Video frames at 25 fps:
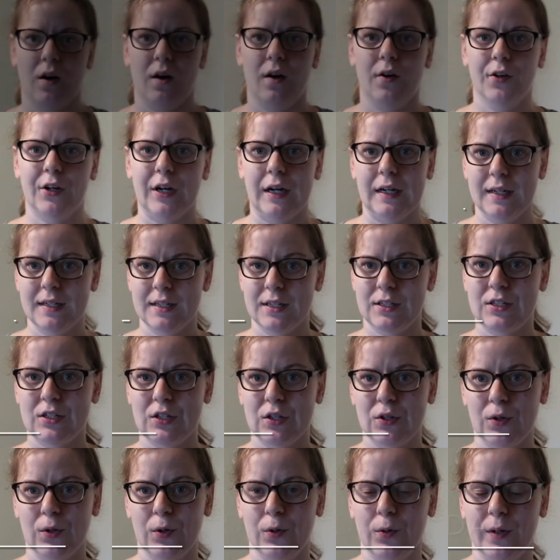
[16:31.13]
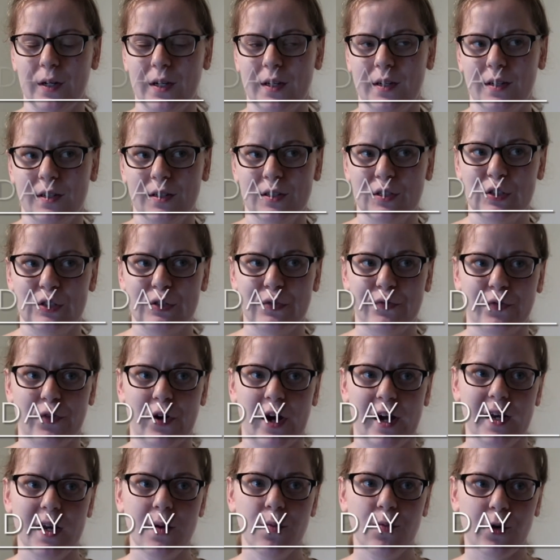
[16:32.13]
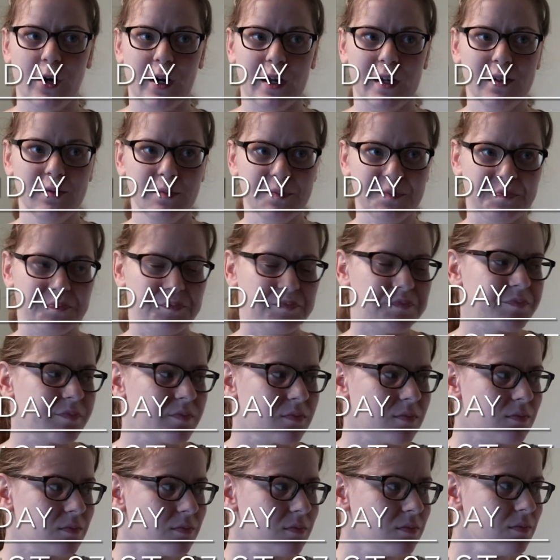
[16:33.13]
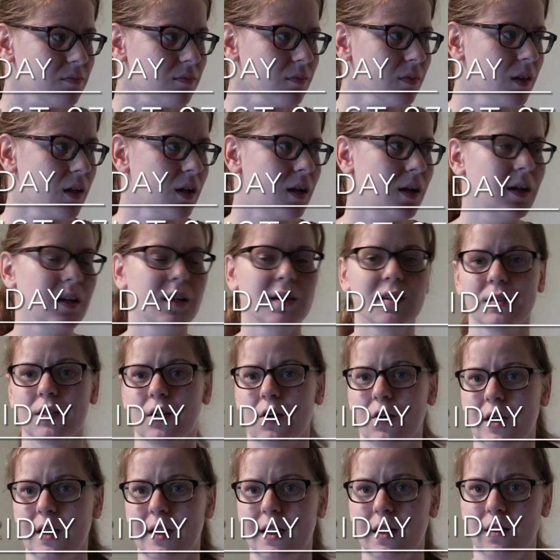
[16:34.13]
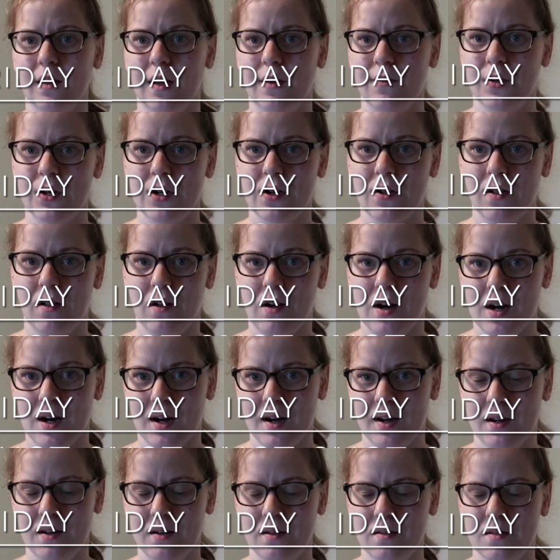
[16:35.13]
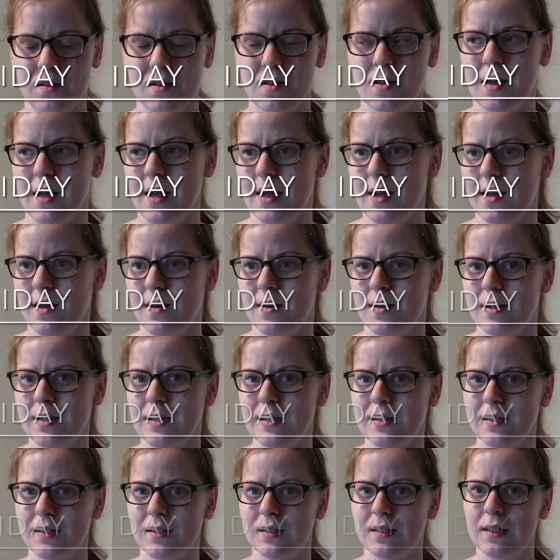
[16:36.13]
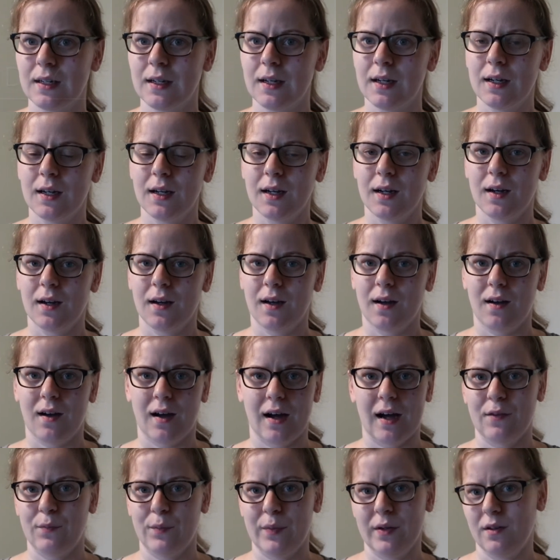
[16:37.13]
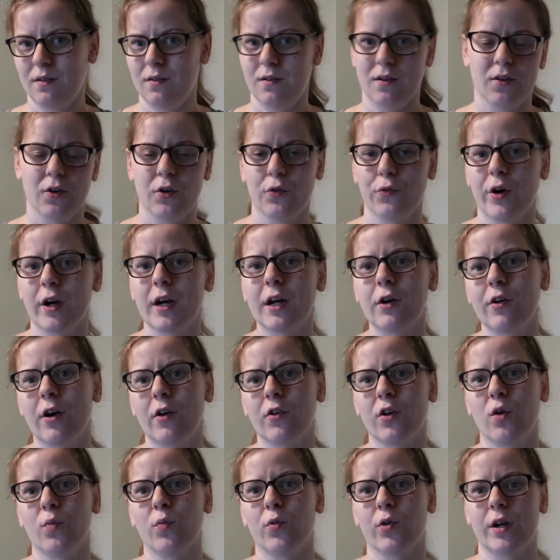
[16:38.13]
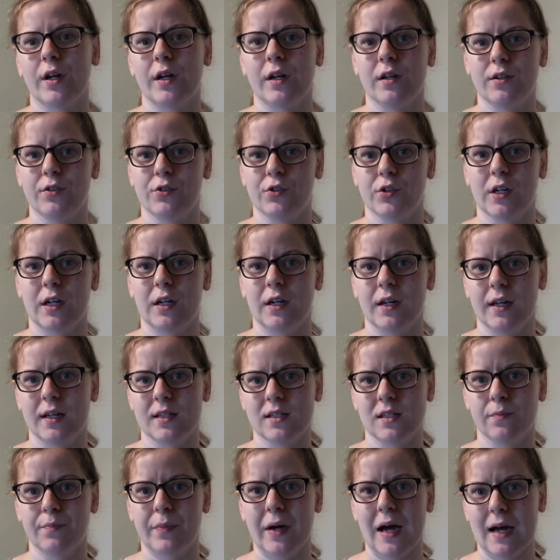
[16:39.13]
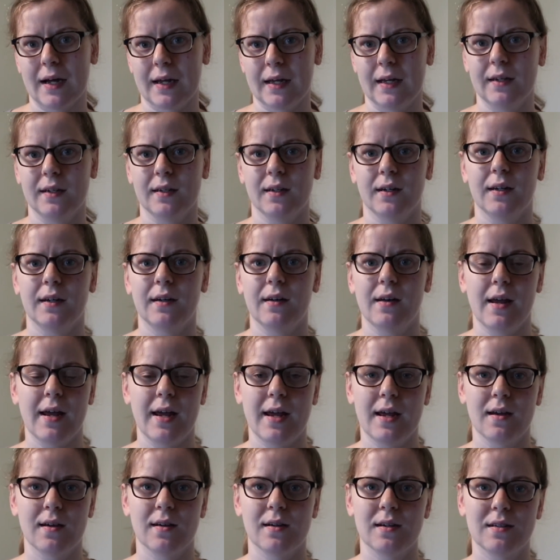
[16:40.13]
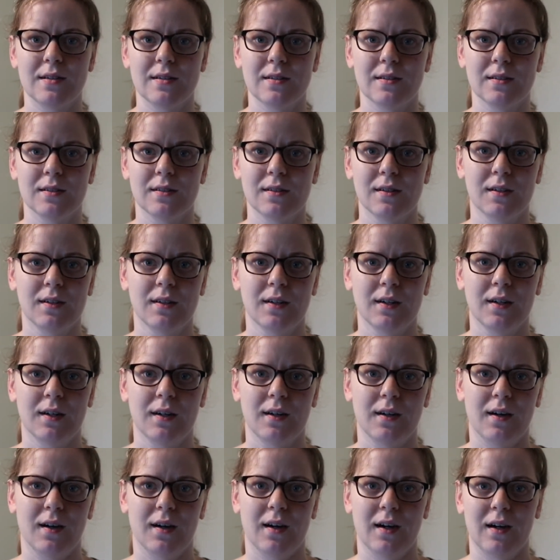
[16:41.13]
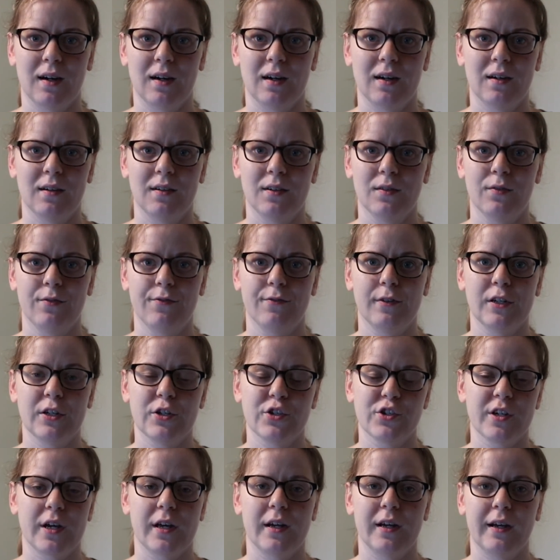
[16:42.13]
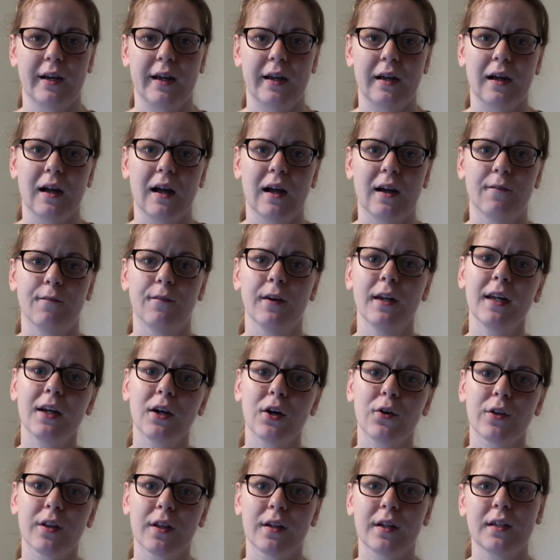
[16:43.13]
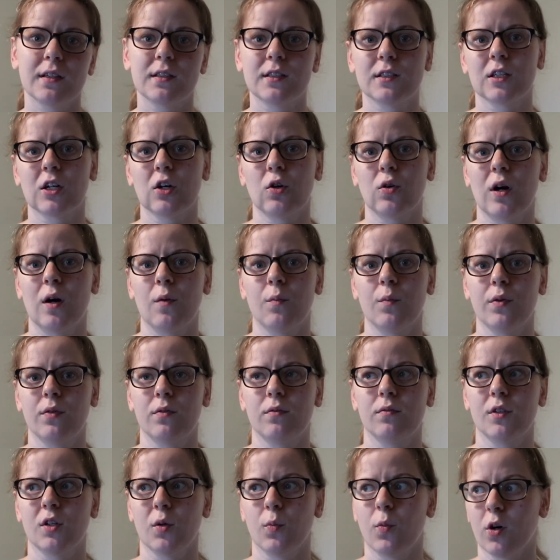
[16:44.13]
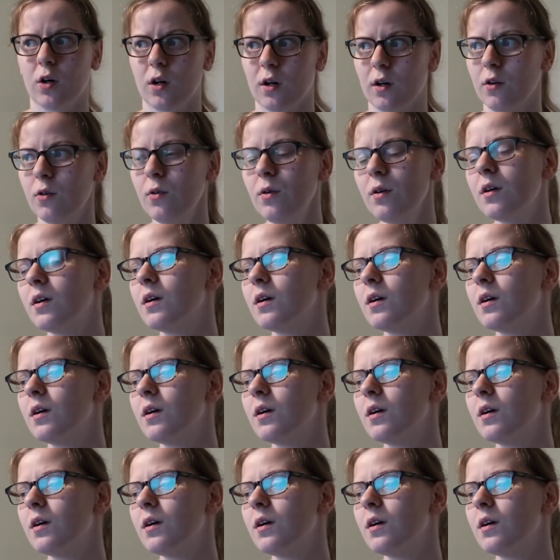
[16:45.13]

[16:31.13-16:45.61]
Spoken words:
Alright, so it is Friday morning. It is already 11 o'clock, and I've been running around all morning trying to get some packing done and finish editing a video that needs to go up tomorrow.